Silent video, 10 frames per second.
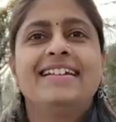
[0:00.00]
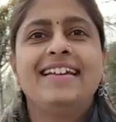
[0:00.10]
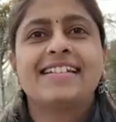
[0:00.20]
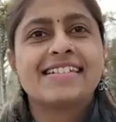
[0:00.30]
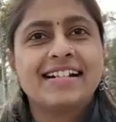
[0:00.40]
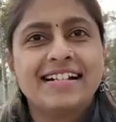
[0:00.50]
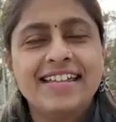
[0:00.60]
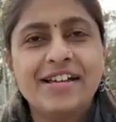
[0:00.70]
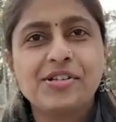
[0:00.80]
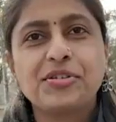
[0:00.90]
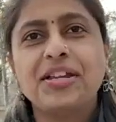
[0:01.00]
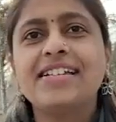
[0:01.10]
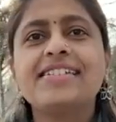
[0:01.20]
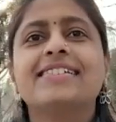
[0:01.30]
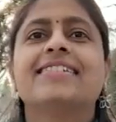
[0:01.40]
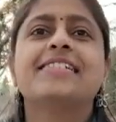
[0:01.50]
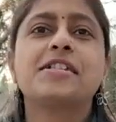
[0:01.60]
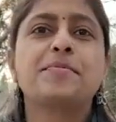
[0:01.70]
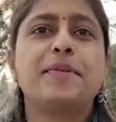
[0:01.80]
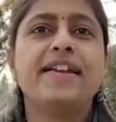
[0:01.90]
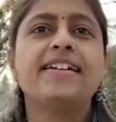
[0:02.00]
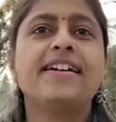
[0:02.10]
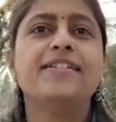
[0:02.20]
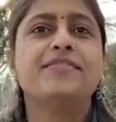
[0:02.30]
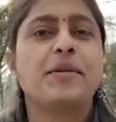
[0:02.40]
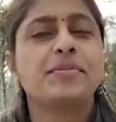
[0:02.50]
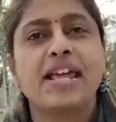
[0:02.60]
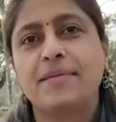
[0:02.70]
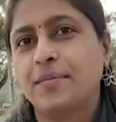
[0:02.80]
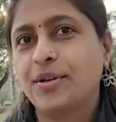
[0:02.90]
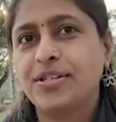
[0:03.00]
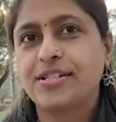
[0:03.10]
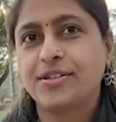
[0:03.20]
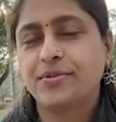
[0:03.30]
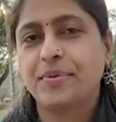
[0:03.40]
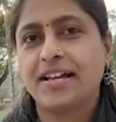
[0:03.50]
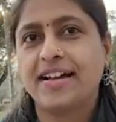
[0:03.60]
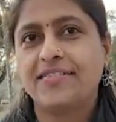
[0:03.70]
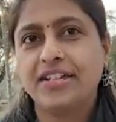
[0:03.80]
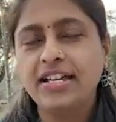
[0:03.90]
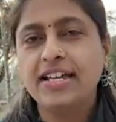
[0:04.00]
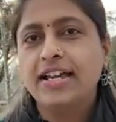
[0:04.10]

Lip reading: Yes, dear students, this is Priyanka from SANPoint Institute, Belagavi.